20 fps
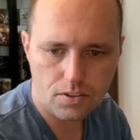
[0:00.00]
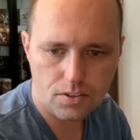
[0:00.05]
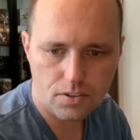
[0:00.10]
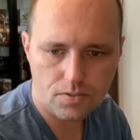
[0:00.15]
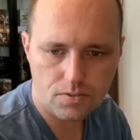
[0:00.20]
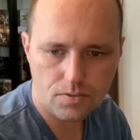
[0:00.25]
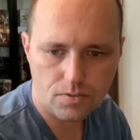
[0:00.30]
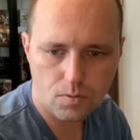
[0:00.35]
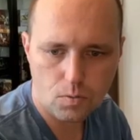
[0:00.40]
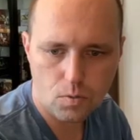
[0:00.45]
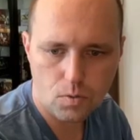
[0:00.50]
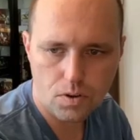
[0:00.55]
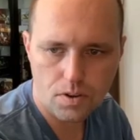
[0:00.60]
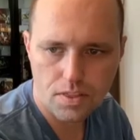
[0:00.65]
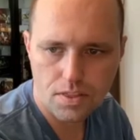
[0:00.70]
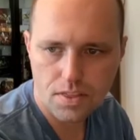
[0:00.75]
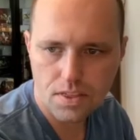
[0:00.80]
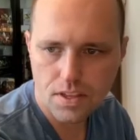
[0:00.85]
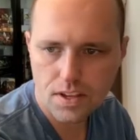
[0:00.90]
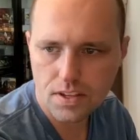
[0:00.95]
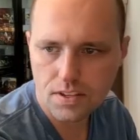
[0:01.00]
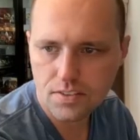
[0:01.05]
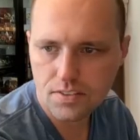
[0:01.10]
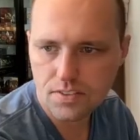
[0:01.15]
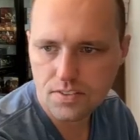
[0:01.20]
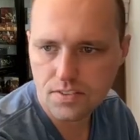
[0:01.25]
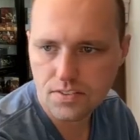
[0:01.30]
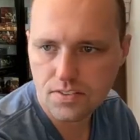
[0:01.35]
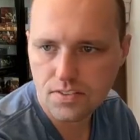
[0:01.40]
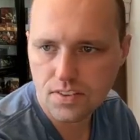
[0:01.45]
for this
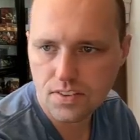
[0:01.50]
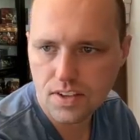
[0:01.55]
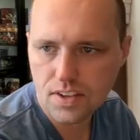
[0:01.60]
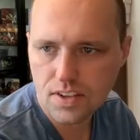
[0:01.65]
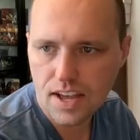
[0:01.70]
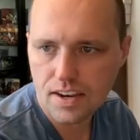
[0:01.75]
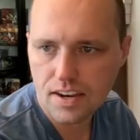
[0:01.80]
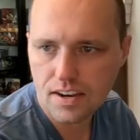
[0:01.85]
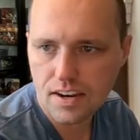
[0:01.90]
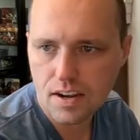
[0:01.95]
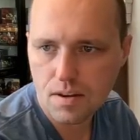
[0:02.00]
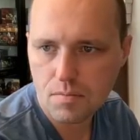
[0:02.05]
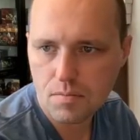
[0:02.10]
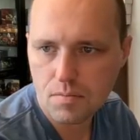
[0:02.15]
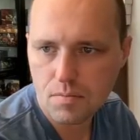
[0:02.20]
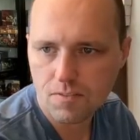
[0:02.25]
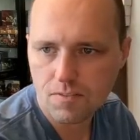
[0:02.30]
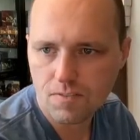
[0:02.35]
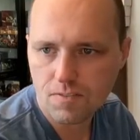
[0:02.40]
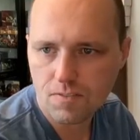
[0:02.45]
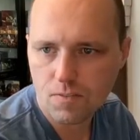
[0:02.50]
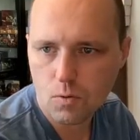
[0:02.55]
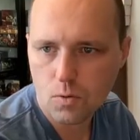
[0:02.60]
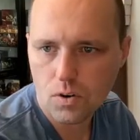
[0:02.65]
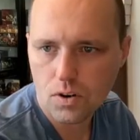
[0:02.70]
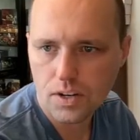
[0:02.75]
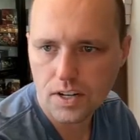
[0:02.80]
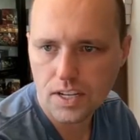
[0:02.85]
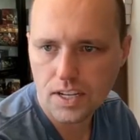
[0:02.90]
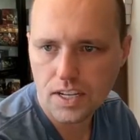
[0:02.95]
set. Number
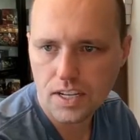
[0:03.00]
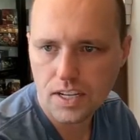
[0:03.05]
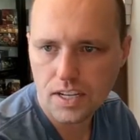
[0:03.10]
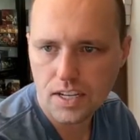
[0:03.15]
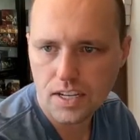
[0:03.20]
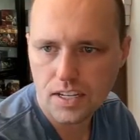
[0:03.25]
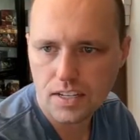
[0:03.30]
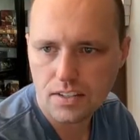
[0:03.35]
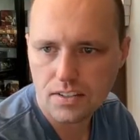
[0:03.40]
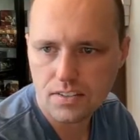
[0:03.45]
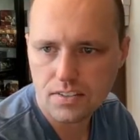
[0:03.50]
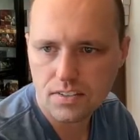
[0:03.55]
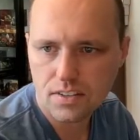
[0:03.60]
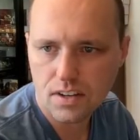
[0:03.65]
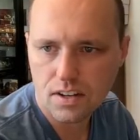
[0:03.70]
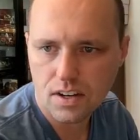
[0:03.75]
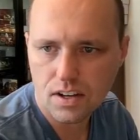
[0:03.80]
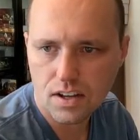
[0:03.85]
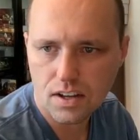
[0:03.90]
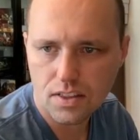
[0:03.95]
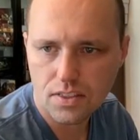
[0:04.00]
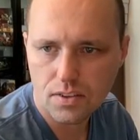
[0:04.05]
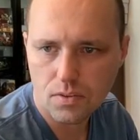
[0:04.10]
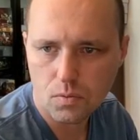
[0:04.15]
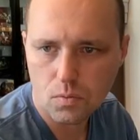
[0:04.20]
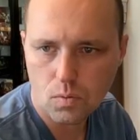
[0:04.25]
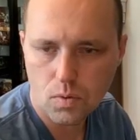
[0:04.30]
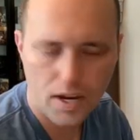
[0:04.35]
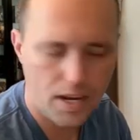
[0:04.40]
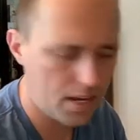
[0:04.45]
40 is on
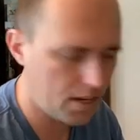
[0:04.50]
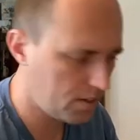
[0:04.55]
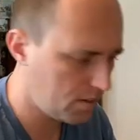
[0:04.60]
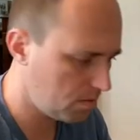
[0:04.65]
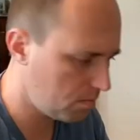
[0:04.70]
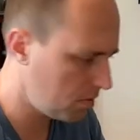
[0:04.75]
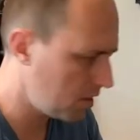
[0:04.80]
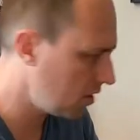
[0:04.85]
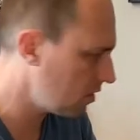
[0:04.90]
the way to me,